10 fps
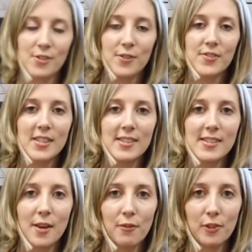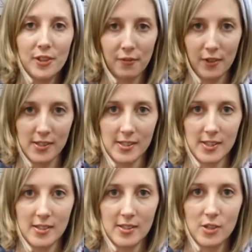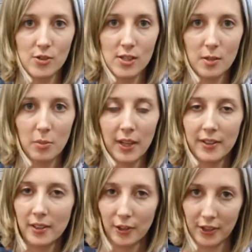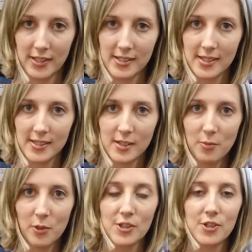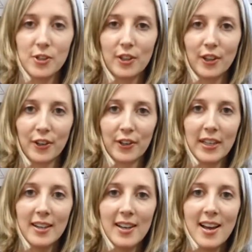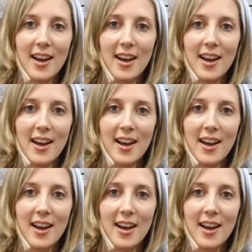So I've seen several differences using the blended learning system with student learning.